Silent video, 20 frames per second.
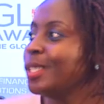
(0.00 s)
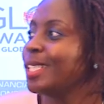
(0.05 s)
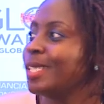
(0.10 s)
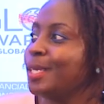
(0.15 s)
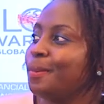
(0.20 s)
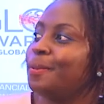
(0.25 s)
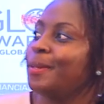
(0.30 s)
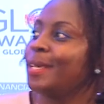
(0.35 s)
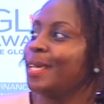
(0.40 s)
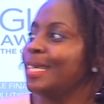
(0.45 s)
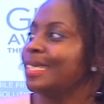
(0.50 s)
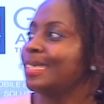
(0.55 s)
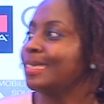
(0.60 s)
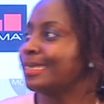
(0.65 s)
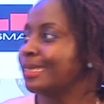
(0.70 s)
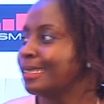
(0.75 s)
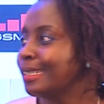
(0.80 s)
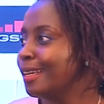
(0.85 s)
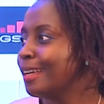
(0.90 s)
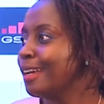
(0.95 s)

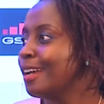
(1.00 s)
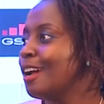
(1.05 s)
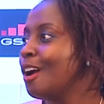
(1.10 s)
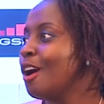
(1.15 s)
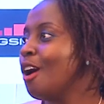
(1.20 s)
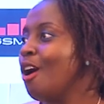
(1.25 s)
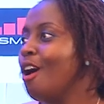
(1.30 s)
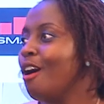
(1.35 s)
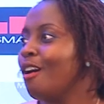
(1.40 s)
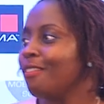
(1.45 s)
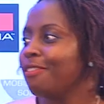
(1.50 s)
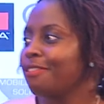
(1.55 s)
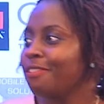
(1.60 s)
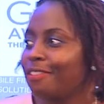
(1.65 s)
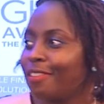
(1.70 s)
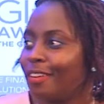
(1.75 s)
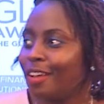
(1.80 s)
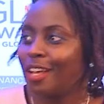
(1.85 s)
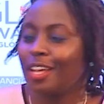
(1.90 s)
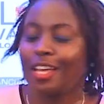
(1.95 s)
recipient of
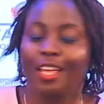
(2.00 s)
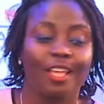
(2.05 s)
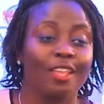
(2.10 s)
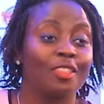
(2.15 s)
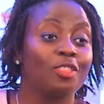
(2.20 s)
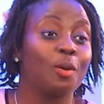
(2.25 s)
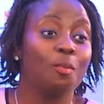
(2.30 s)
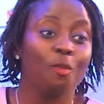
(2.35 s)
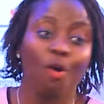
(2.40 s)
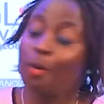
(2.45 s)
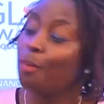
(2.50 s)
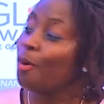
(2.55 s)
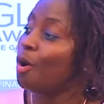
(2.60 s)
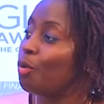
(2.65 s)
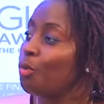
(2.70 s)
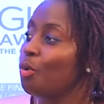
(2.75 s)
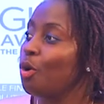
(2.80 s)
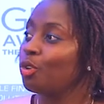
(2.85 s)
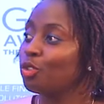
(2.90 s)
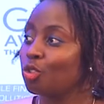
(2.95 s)
the
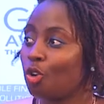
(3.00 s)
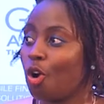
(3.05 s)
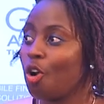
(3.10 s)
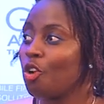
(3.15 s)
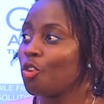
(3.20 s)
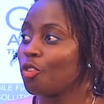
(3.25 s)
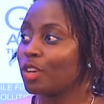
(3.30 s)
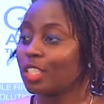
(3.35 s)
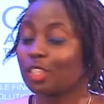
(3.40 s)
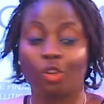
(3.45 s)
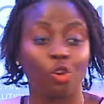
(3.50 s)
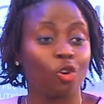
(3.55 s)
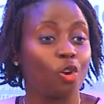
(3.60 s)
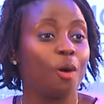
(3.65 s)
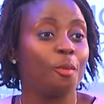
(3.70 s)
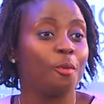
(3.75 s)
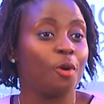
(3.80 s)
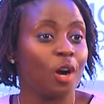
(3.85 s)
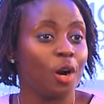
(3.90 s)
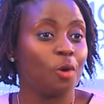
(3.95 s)
Mobile World Congress
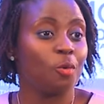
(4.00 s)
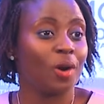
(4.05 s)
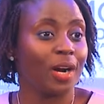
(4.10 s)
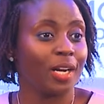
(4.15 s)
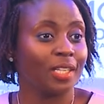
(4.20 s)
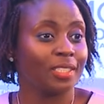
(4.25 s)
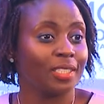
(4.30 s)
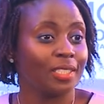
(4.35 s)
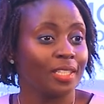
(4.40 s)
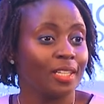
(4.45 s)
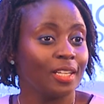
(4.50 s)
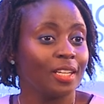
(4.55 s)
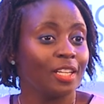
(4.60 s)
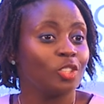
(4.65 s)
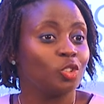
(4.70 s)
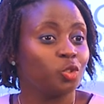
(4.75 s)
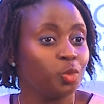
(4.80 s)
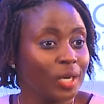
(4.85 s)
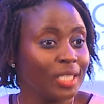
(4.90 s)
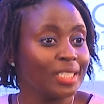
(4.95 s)
Global Award
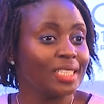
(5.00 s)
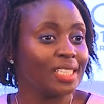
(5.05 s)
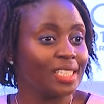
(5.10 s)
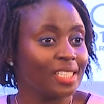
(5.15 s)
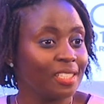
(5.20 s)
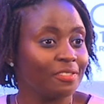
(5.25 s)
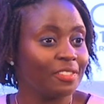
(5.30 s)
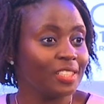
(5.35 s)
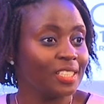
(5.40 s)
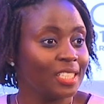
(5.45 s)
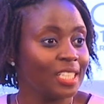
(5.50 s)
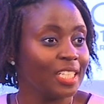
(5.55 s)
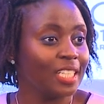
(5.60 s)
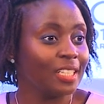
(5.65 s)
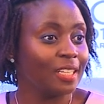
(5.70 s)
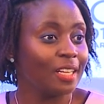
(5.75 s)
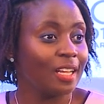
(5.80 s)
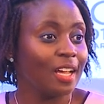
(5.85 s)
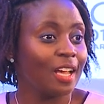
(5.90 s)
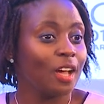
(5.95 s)

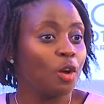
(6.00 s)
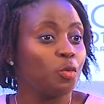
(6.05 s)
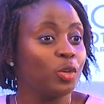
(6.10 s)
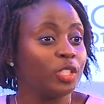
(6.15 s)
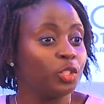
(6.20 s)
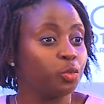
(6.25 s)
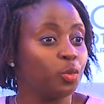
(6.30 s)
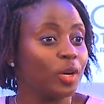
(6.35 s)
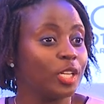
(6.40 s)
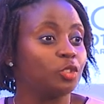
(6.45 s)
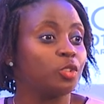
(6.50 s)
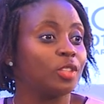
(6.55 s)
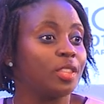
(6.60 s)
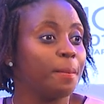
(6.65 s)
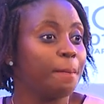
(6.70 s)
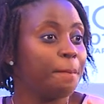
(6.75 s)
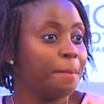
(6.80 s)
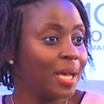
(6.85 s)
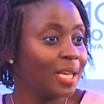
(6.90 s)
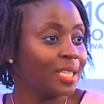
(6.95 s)
2017, which went to
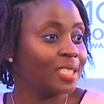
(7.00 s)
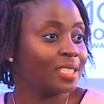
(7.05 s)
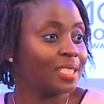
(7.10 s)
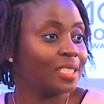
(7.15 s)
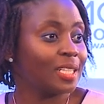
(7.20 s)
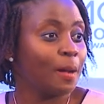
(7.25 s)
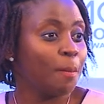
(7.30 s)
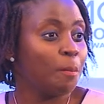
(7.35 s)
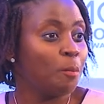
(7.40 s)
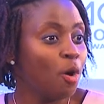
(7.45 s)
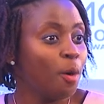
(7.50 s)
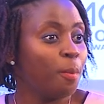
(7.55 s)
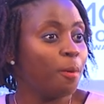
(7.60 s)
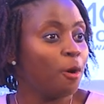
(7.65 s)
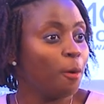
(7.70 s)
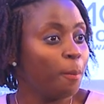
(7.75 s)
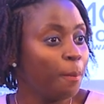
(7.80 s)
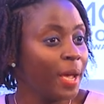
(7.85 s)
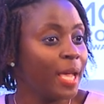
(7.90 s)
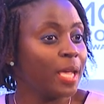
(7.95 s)
the best
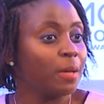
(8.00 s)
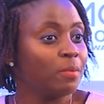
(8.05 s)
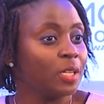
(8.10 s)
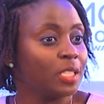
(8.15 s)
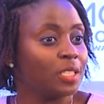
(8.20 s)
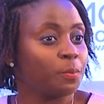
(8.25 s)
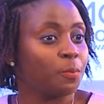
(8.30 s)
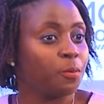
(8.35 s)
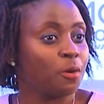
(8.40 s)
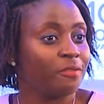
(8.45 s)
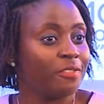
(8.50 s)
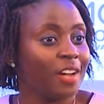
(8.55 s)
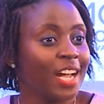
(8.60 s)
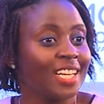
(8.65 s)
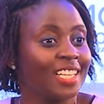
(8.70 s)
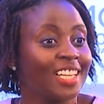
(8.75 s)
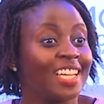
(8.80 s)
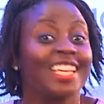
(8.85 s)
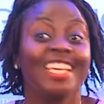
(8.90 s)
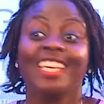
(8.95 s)
mobile payments
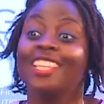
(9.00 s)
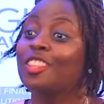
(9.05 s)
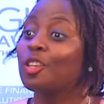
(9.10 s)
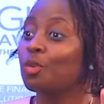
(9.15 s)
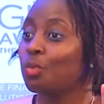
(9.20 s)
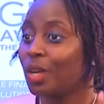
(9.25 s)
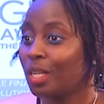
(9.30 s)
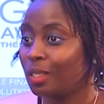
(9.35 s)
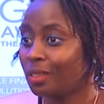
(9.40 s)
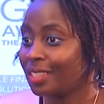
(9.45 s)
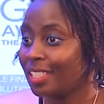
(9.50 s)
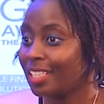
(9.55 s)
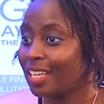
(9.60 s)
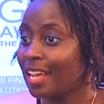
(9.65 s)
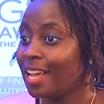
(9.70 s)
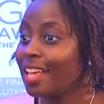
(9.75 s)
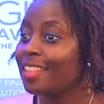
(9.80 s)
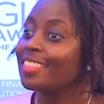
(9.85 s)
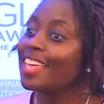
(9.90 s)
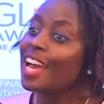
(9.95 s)
provider in the world.
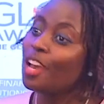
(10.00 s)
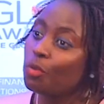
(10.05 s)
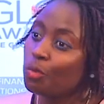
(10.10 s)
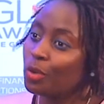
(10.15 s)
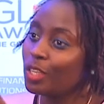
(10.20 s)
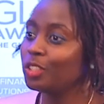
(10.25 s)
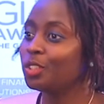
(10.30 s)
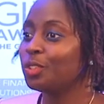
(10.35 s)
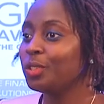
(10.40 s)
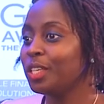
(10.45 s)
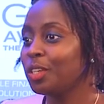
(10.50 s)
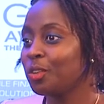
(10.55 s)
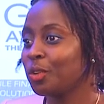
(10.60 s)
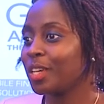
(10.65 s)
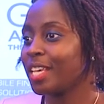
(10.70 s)
That went to